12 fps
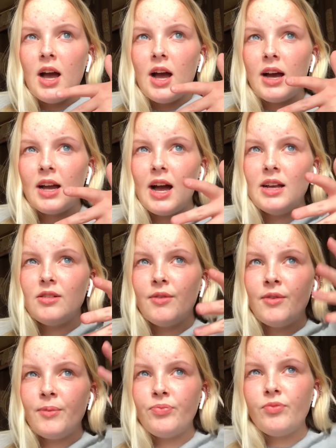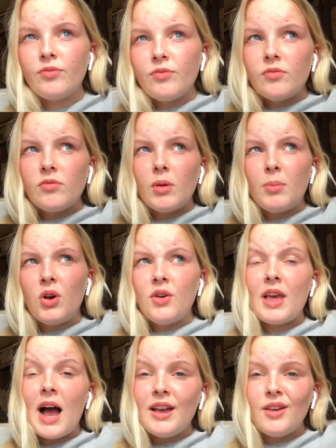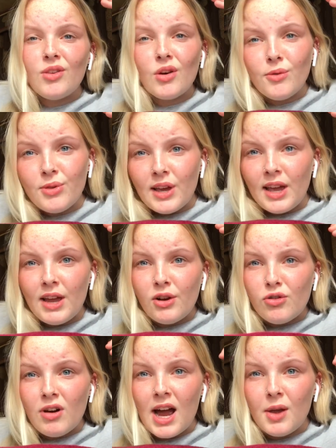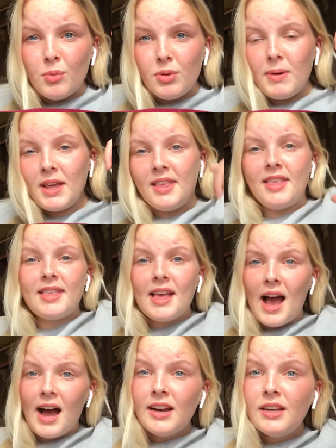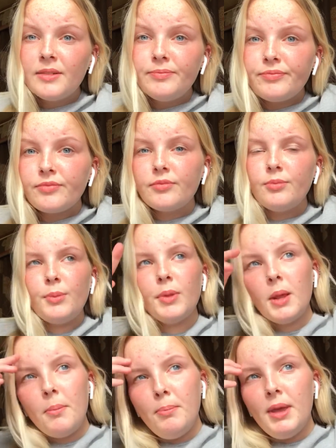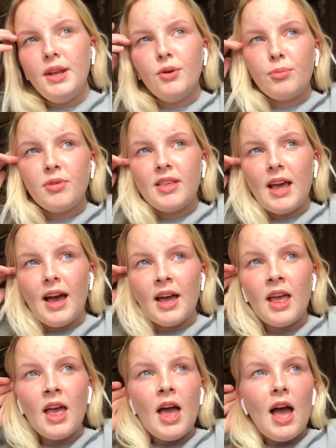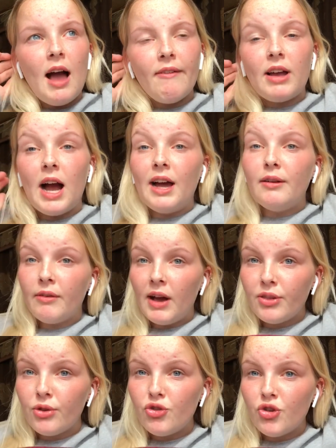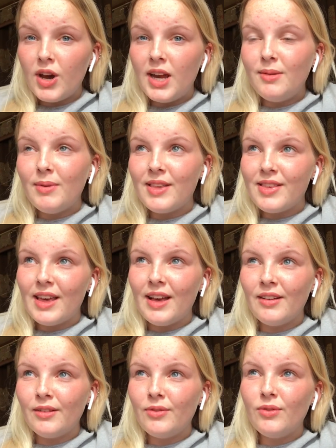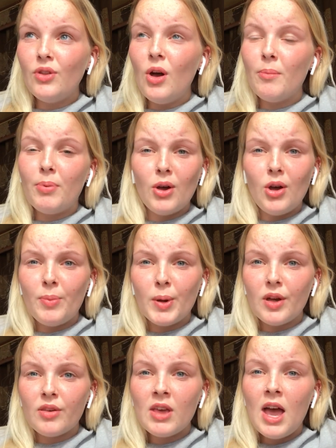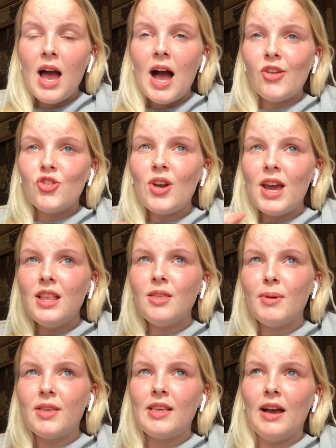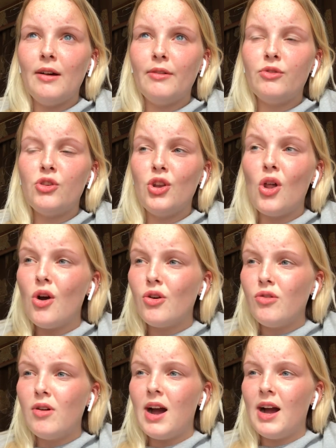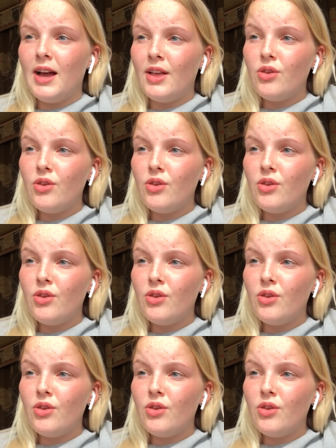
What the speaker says: Because I associated crying with being sad and being upset, I've kind of had to train myself, not on purpose, I trained myself to not cry.